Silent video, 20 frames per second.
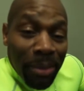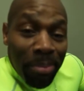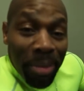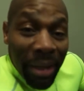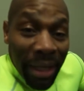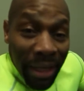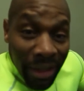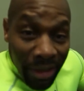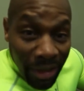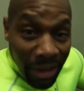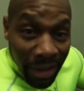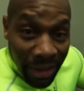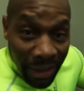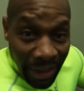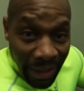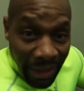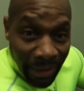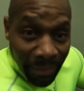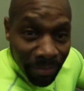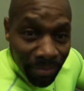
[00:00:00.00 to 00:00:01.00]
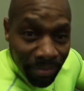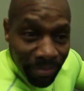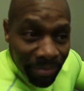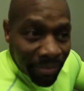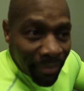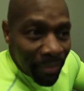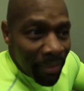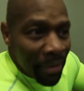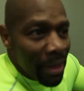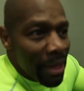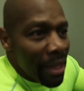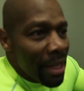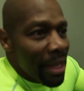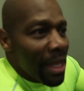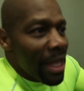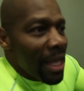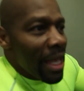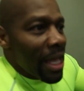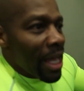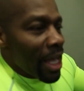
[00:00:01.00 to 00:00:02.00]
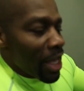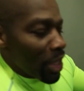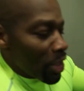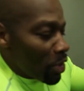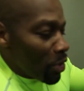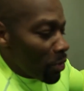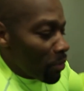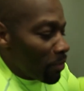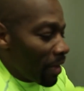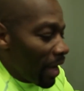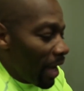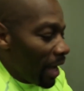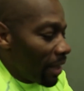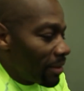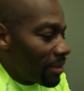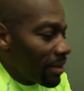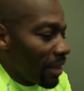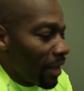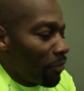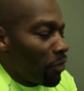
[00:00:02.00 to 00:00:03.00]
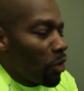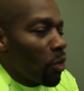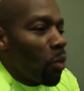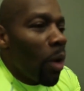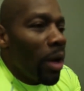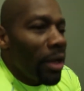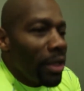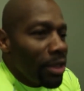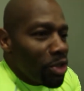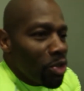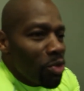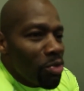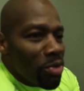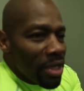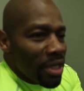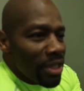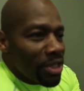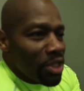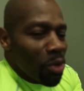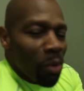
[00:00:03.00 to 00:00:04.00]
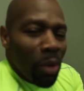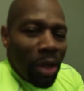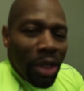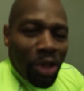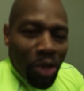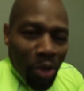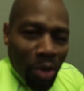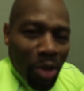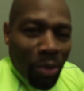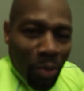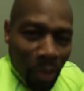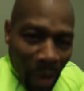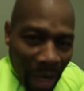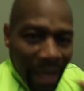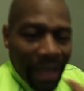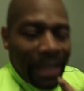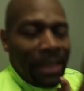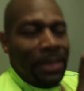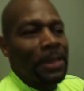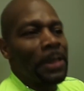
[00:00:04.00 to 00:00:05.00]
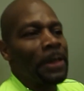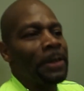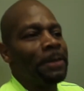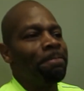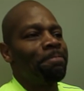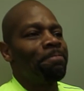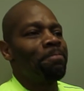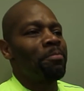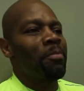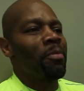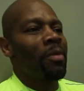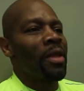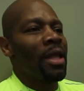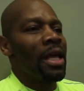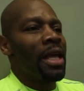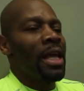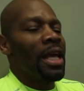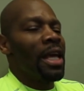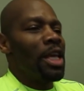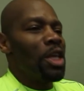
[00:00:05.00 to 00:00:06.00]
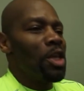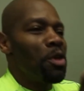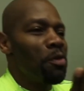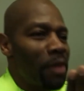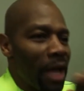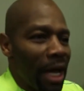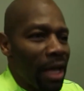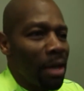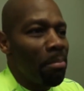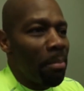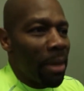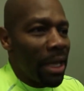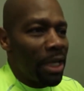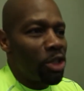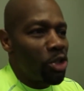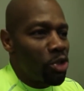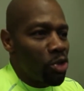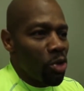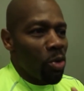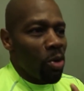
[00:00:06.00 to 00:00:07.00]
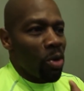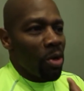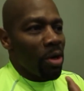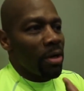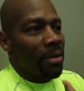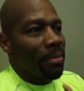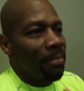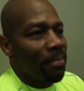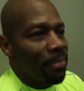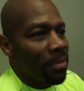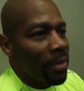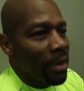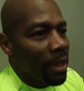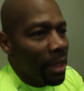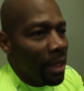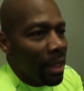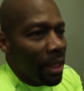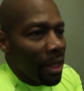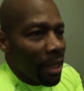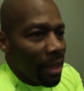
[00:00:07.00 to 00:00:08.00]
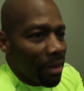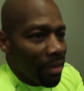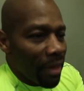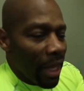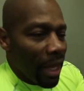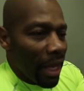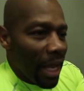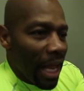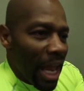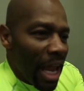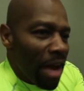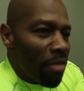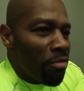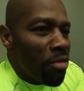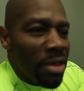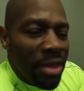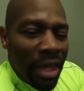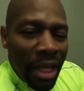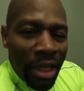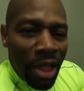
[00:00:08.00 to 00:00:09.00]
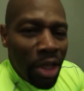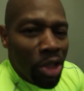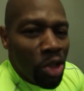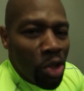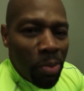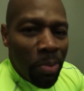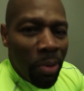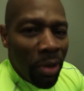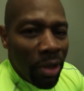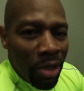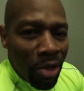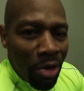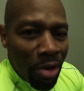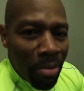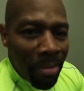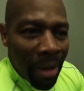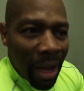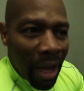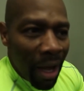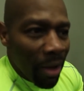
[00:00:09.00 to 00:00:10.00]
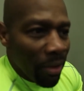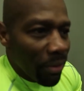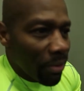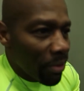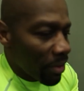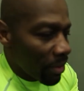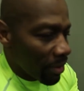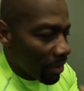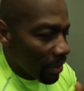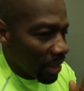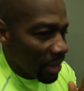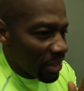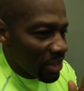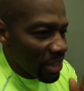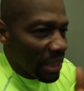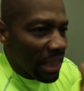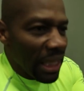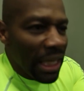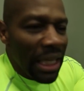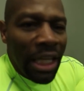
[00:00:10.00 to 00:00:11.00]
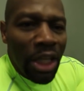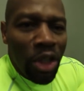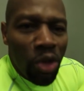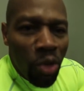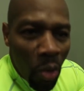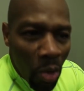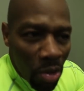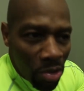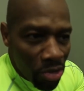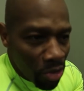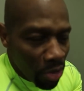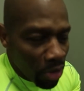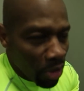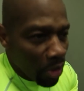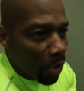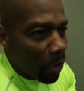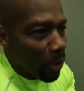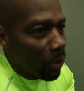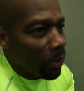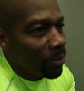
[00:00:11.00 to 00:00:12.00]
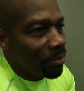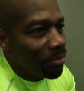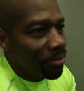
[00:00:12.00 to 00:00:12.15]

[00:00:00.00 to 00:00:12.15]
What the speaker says: the pink cookie. You've got, if you want to do this, you want to do it right, you've got to make sure that everything that you put in your mouth is leaning towards your goal.